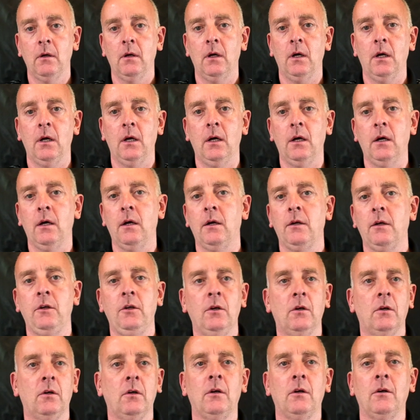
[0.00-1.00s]
uh,
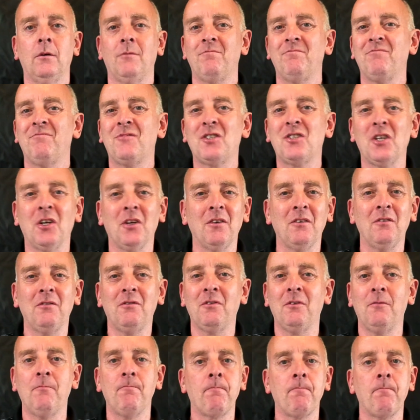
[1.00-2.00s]
your sort
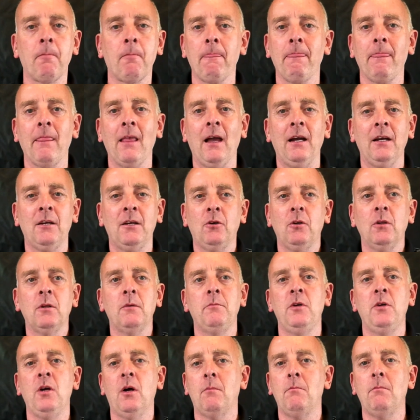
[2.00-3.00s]
of I call them
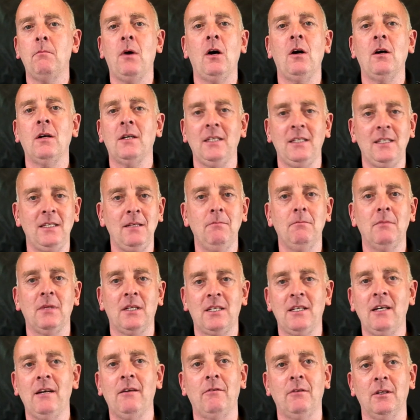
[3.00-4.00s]
your marketing
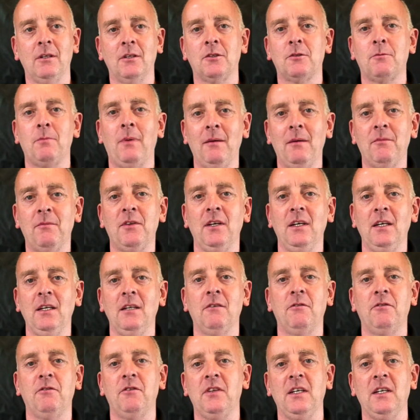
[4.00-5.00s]
materials, but I'm thinking
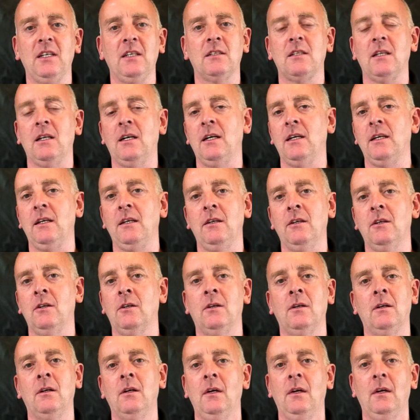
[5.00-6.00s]
of things like
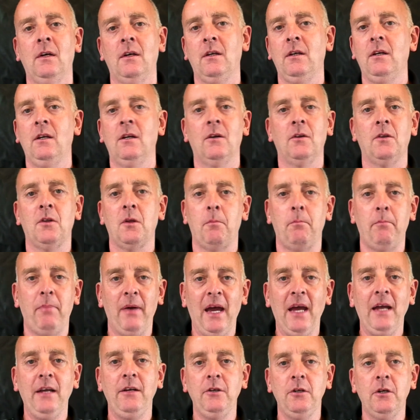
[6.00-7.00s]
your, you know, the
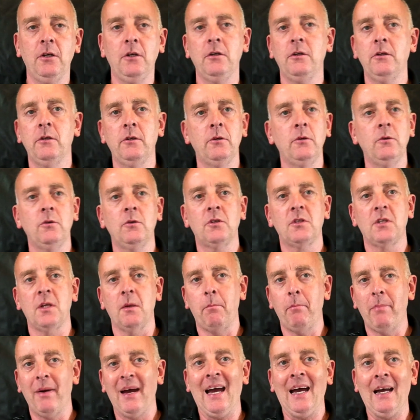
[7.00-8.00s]
pen you use, the
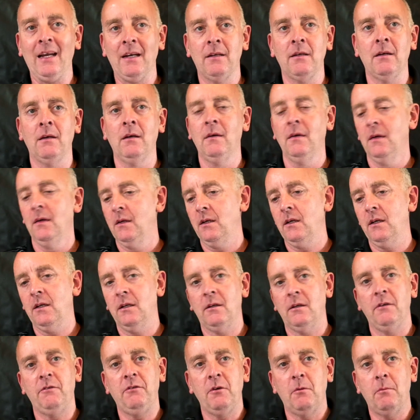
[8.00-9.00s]
pad, you know,
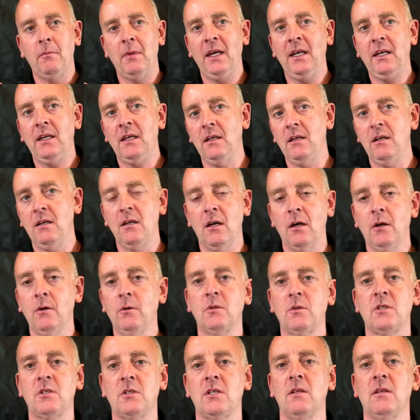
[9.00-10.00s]
if you're making
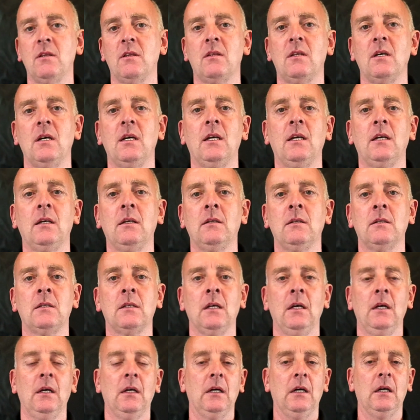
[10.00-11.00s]
notes and things.
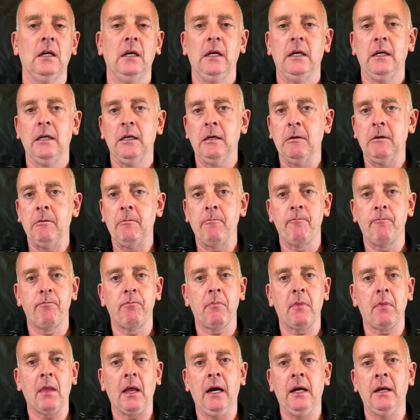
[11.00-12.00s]
Um,
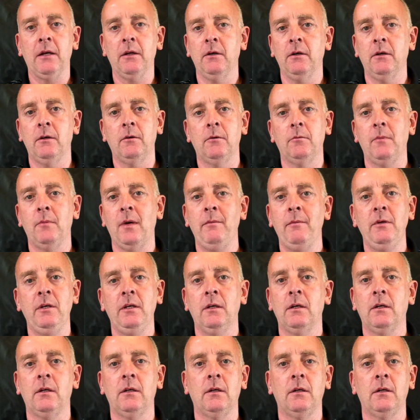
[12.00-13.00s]
I don't know, maybe
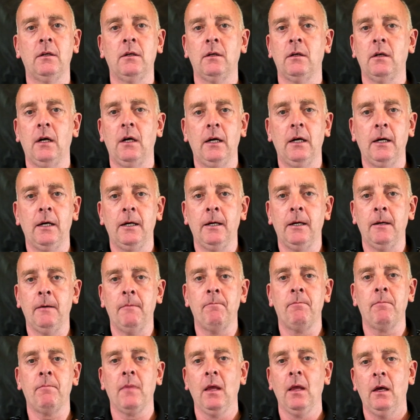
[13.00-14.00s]
your um,
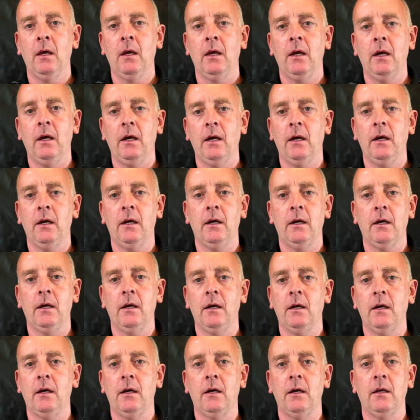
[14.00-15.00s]

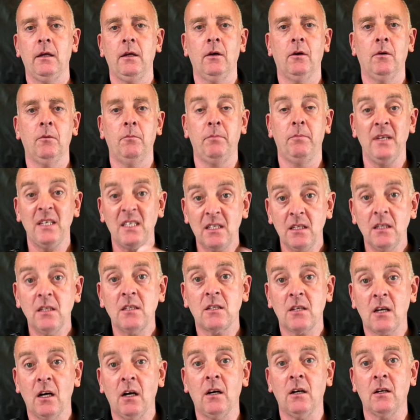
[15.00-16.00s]
uh, your business
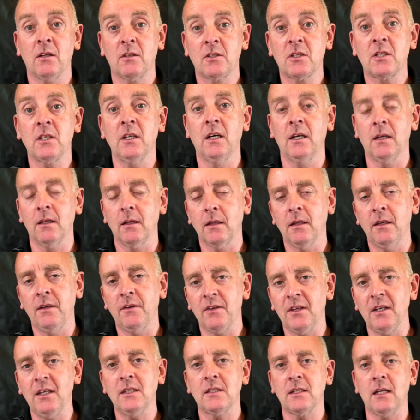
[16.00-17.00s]
card, certainly
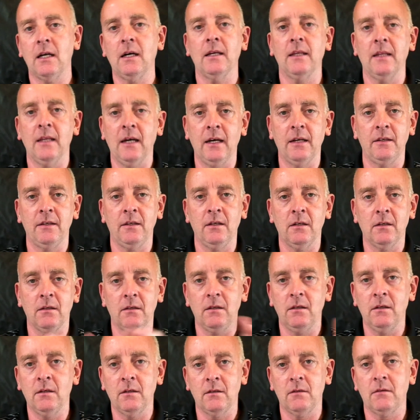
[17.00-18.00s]
things like that. Your
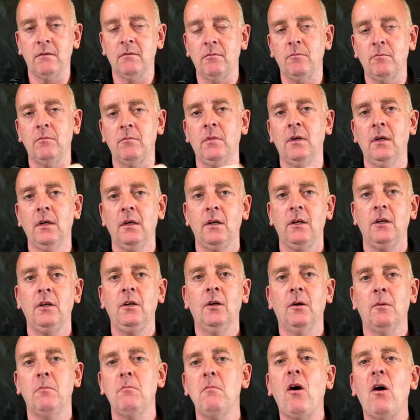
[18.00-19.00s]
your
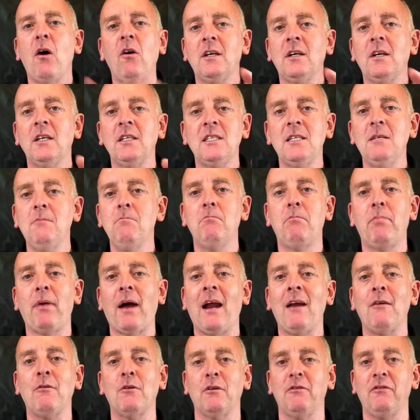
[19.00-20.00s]
your marketing
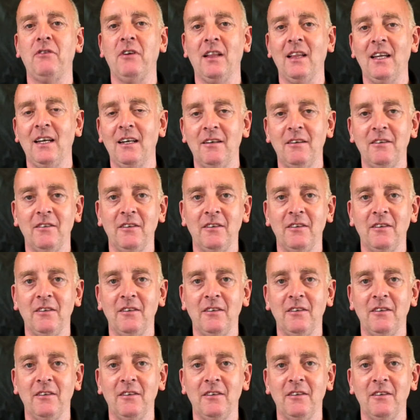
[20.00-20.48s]
paraphernalia.